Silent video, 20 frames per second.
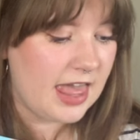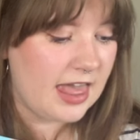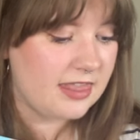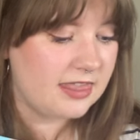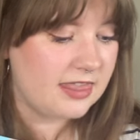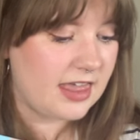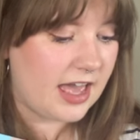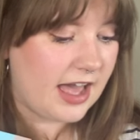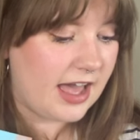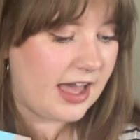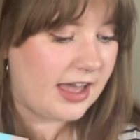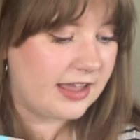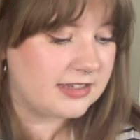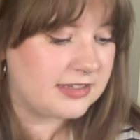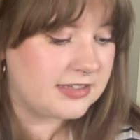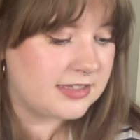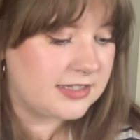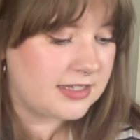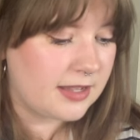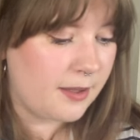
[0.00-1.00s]

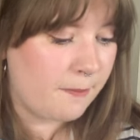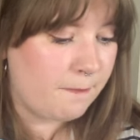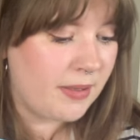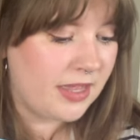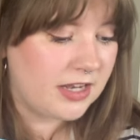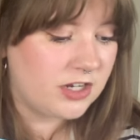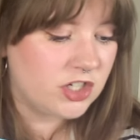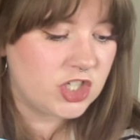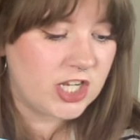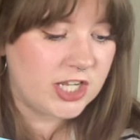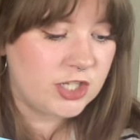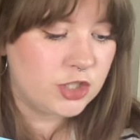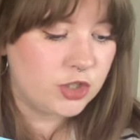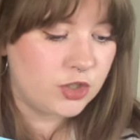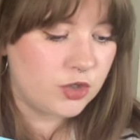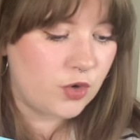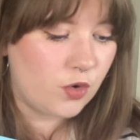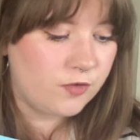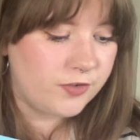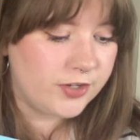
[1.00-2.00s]
that Pinochet
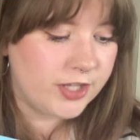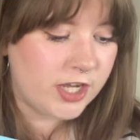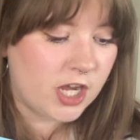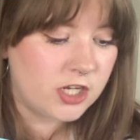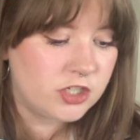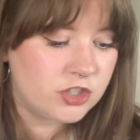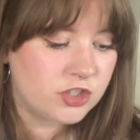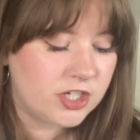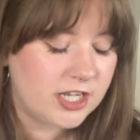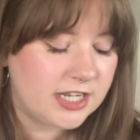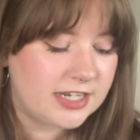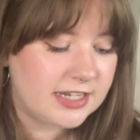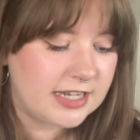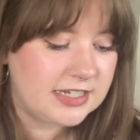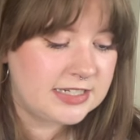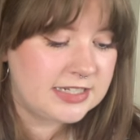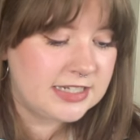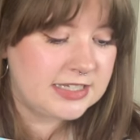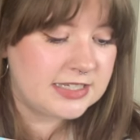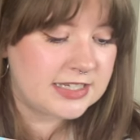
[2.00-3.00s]
took over the country in
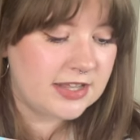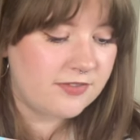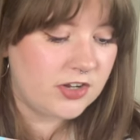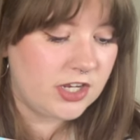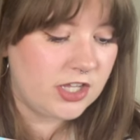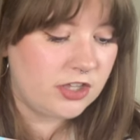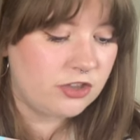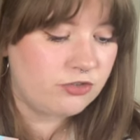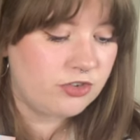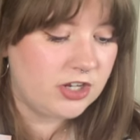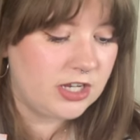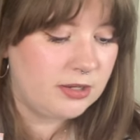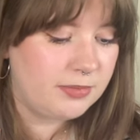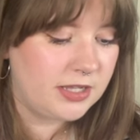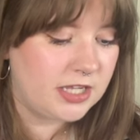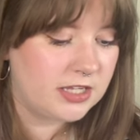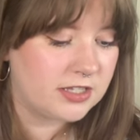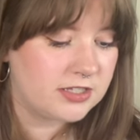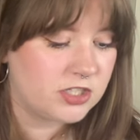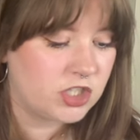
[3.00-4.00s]
1973
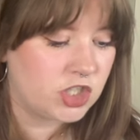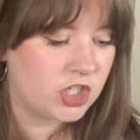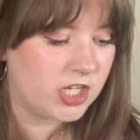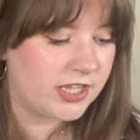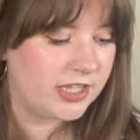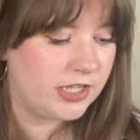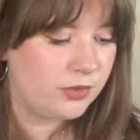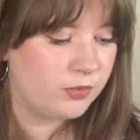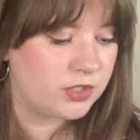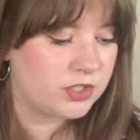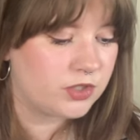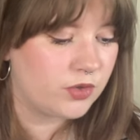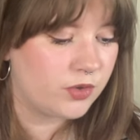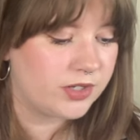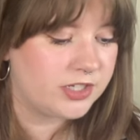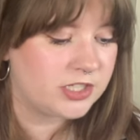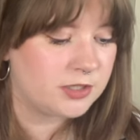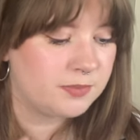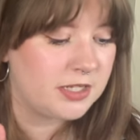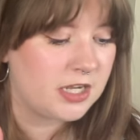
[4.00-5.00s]
because Chile was
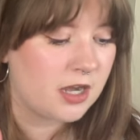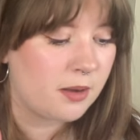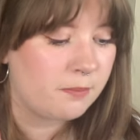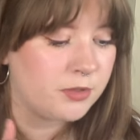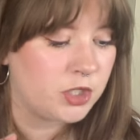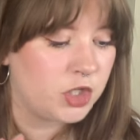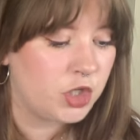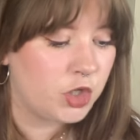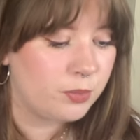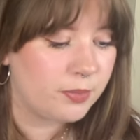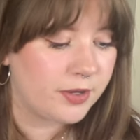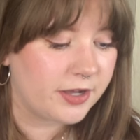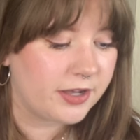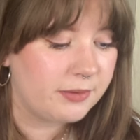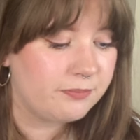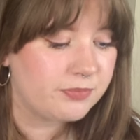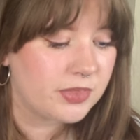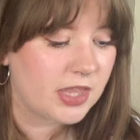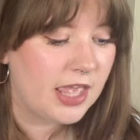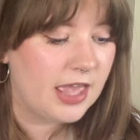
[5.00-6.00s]
going to become
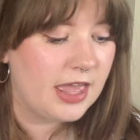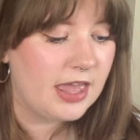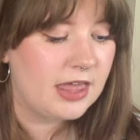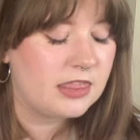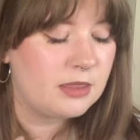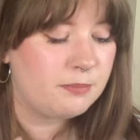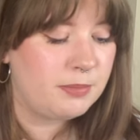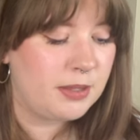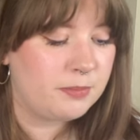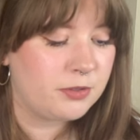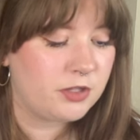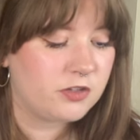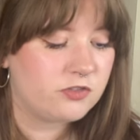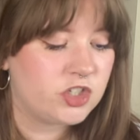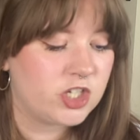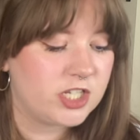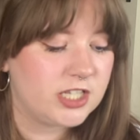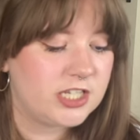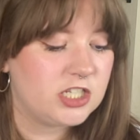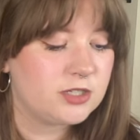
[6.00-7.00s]
Cuba. The people of
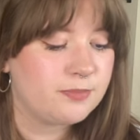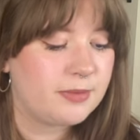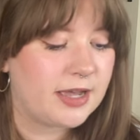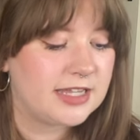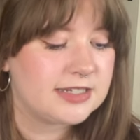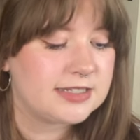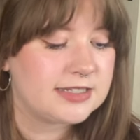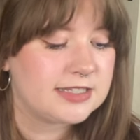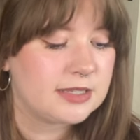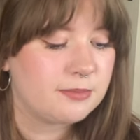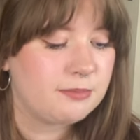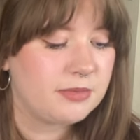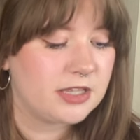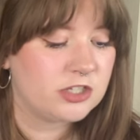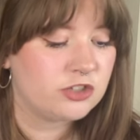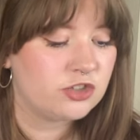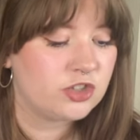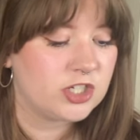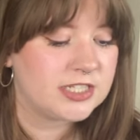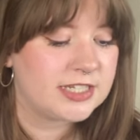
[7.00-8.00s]
Chile demanded the
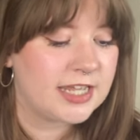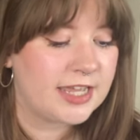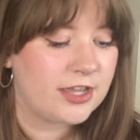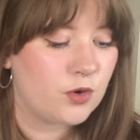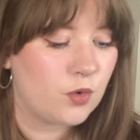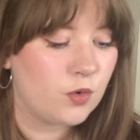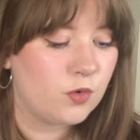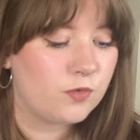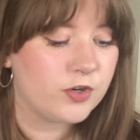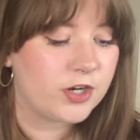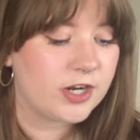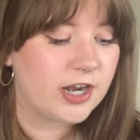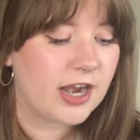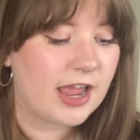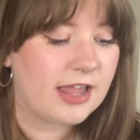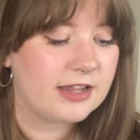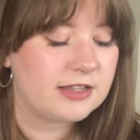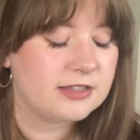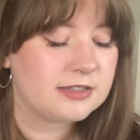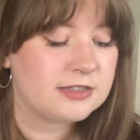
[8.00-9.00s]
military take over,
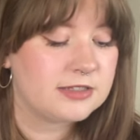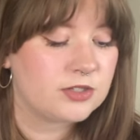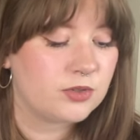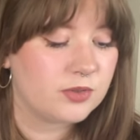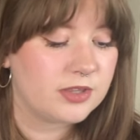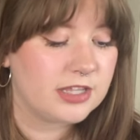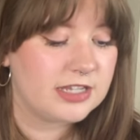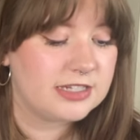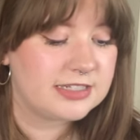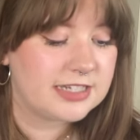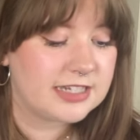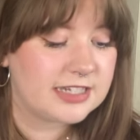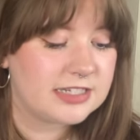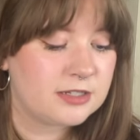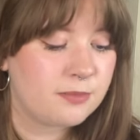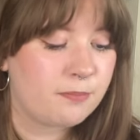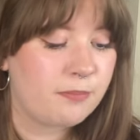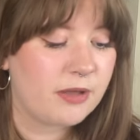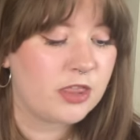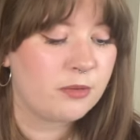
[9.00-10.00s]
and so they
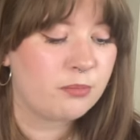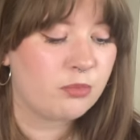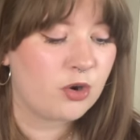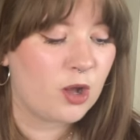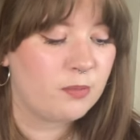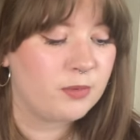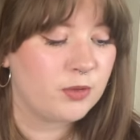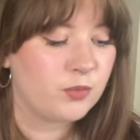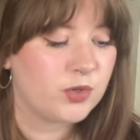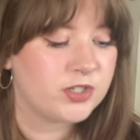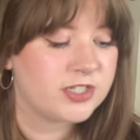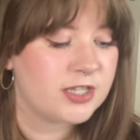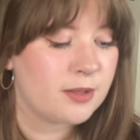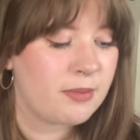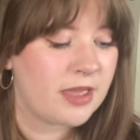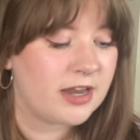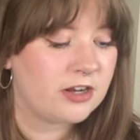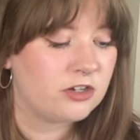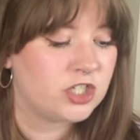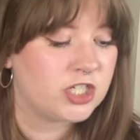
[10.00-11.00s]
did, but the problem was that
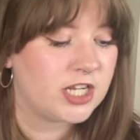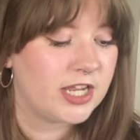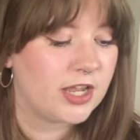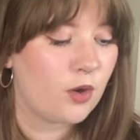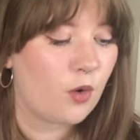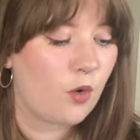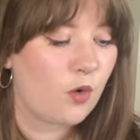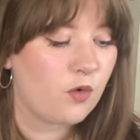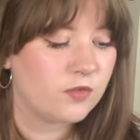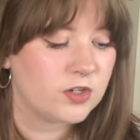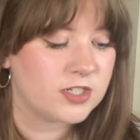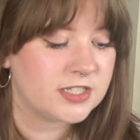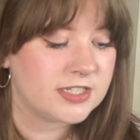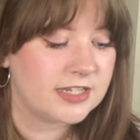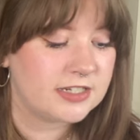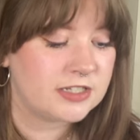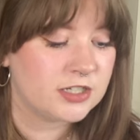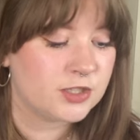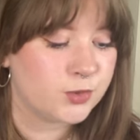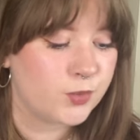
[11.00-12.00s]
Pinochet
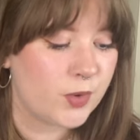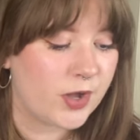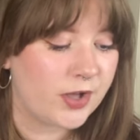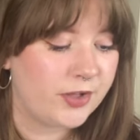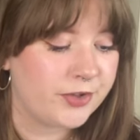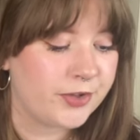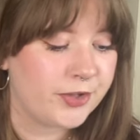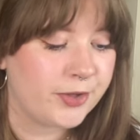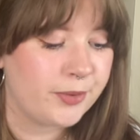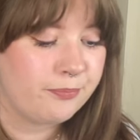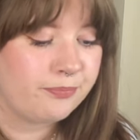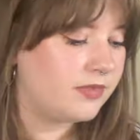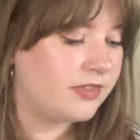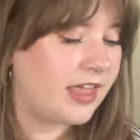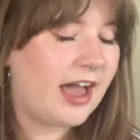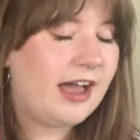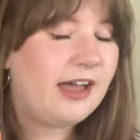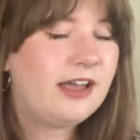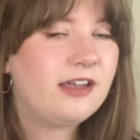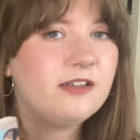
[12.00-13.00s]
overstayed his welcome.
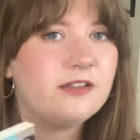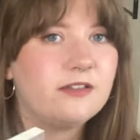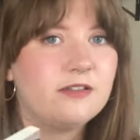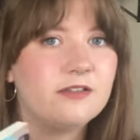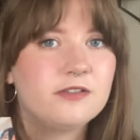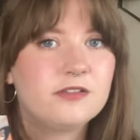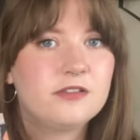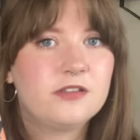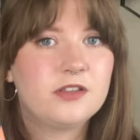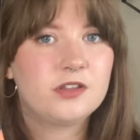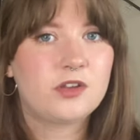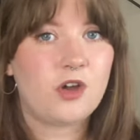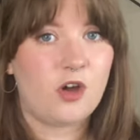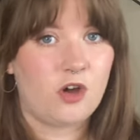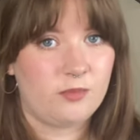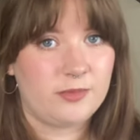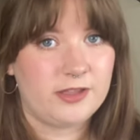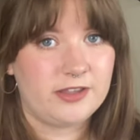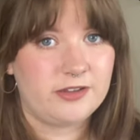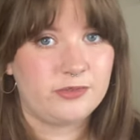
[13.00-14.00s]
That
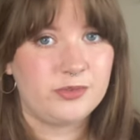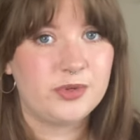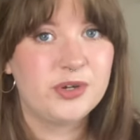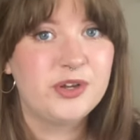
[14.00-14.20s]
comment